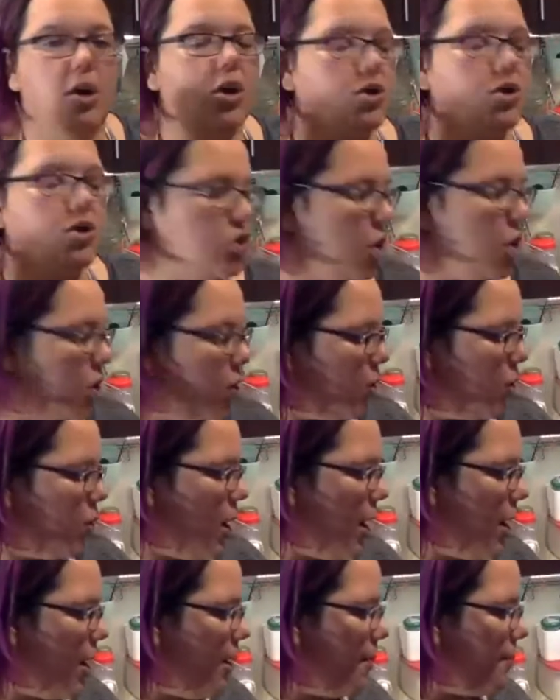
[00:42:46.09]
So
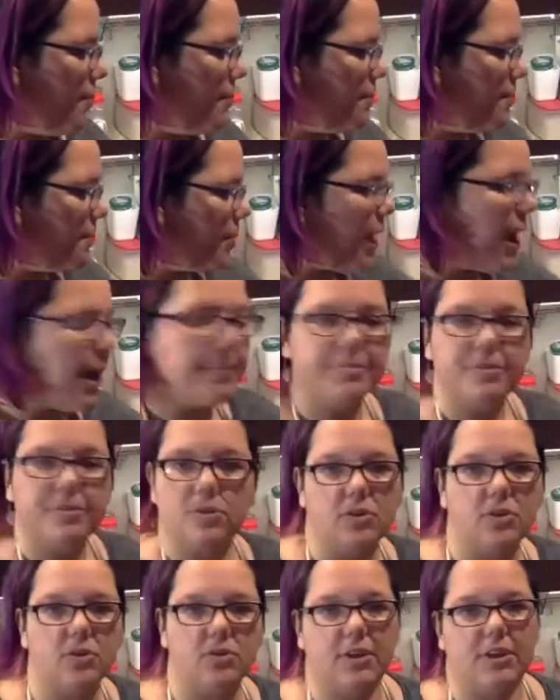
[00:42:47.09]
um,
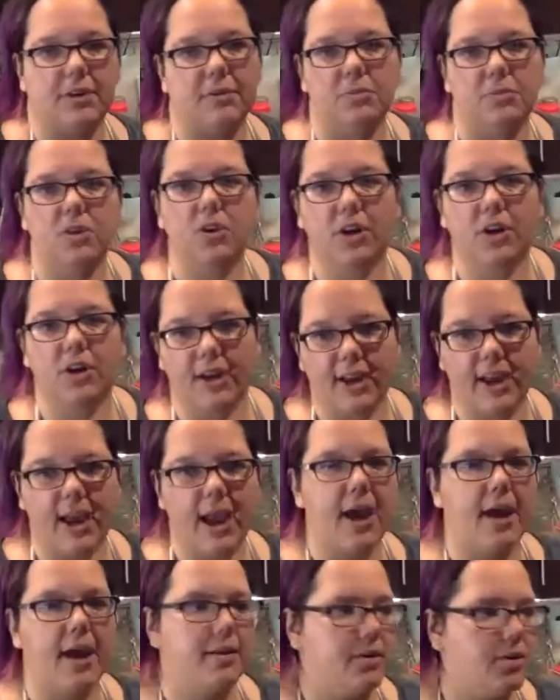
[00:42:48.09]
absolutely, you're gonna
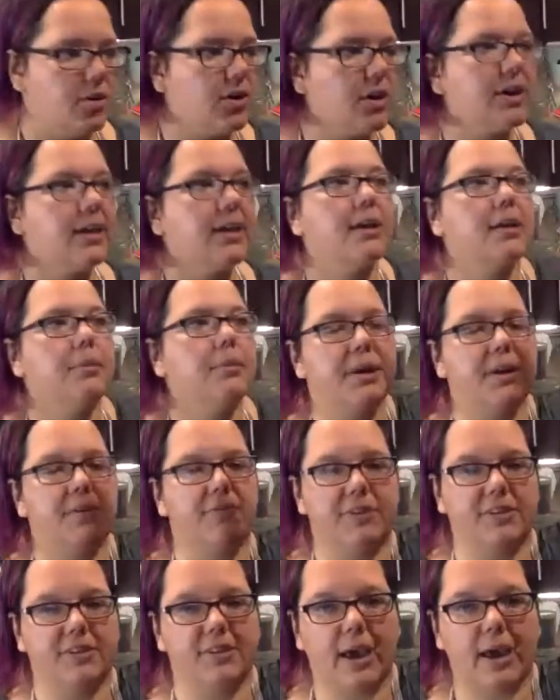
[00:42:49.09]
get you're gonna get a
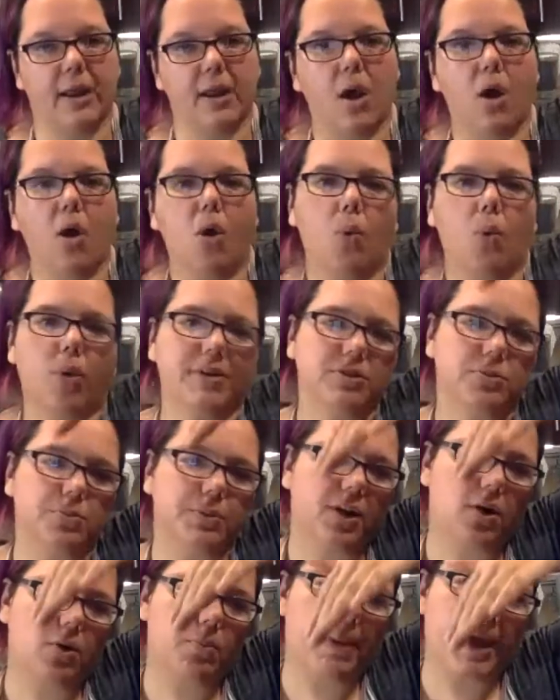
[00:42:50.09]
benefit to that. Once we
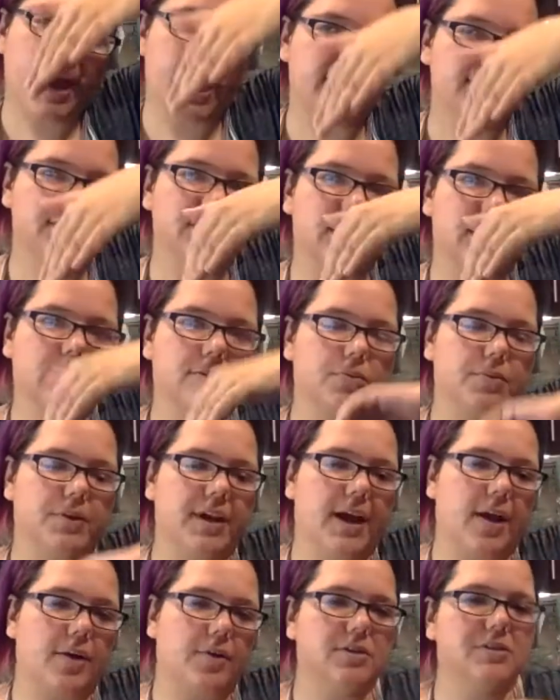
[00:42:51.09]
go past that three
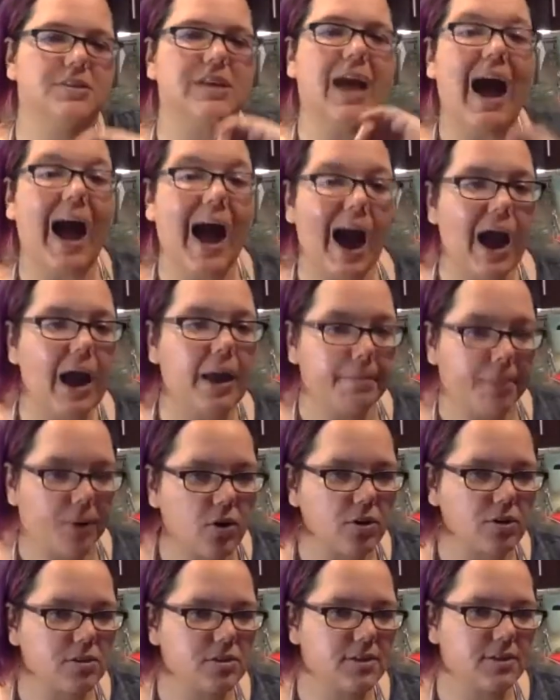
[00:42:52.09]
hours, I
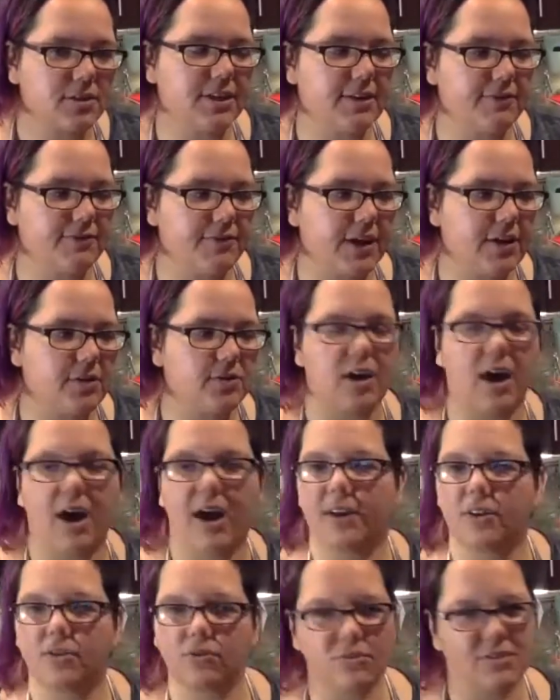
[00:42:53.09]
personally found
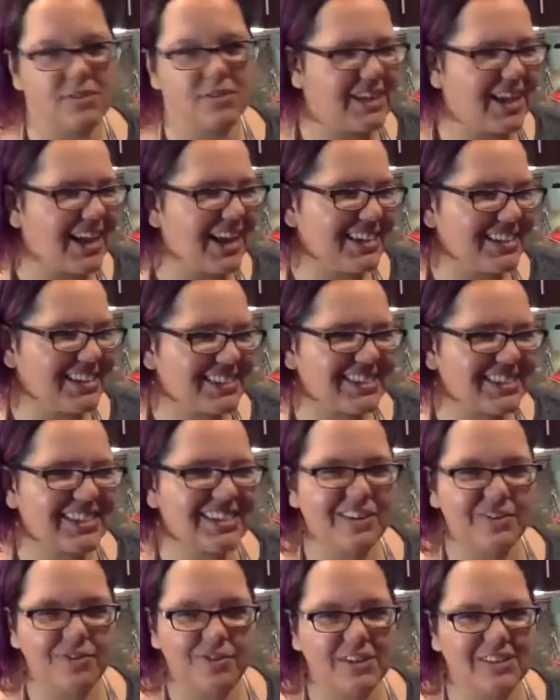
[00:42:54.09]
I don't taste the
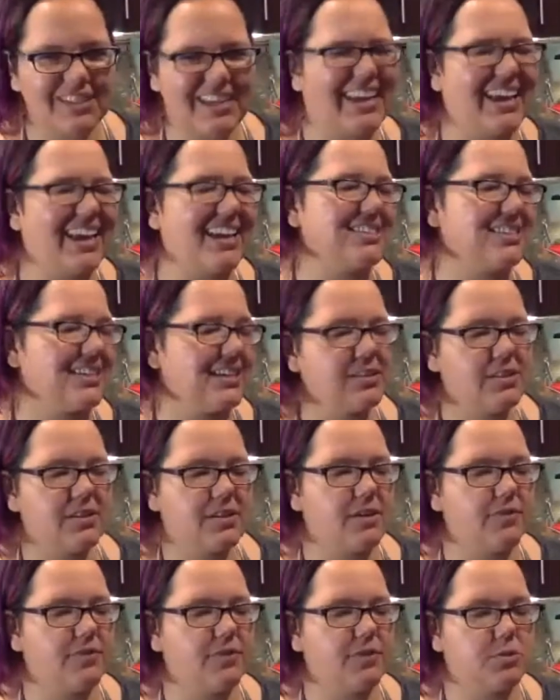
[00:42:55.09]
difference. I can't taste the
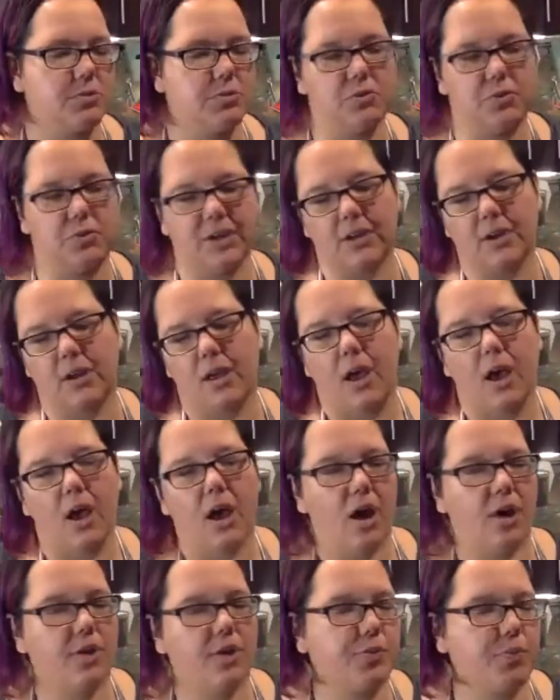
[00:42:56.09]
difference between
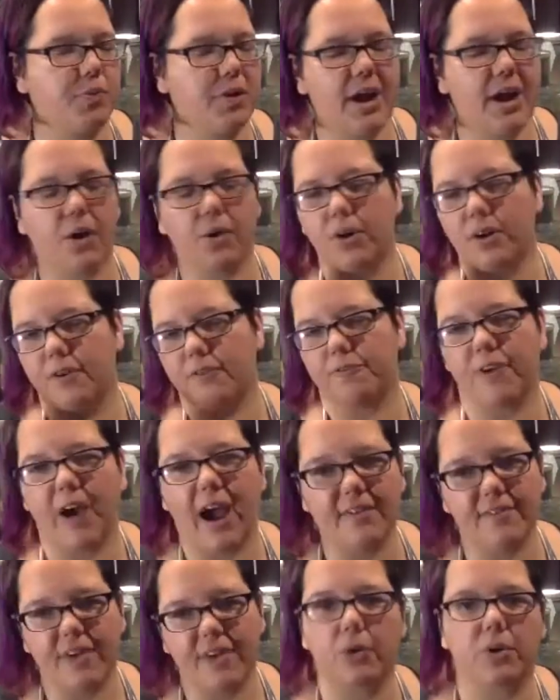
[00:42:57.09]
a three hour and a
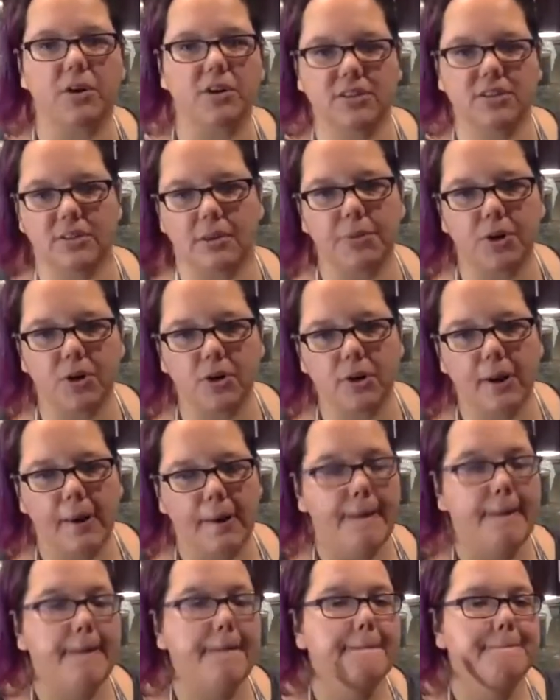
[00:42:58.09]
five hour summer.
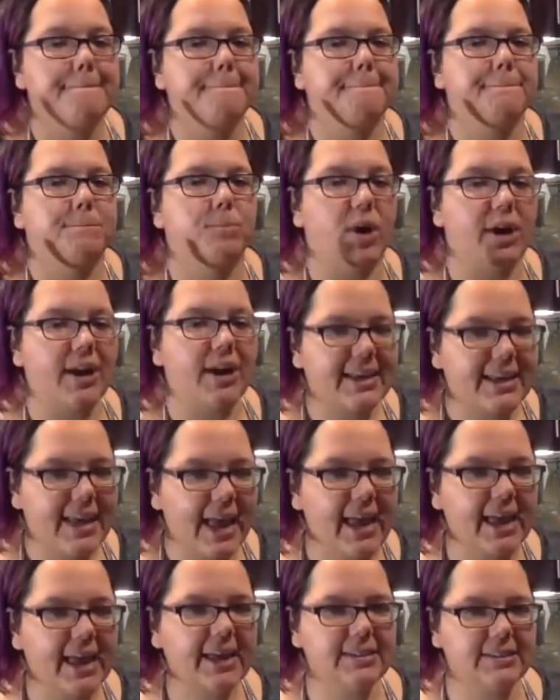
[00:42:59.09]
What I
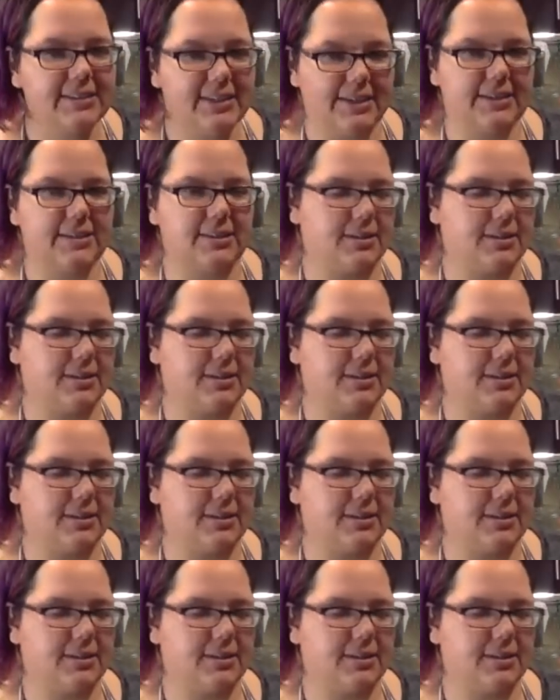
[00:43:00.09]
can taste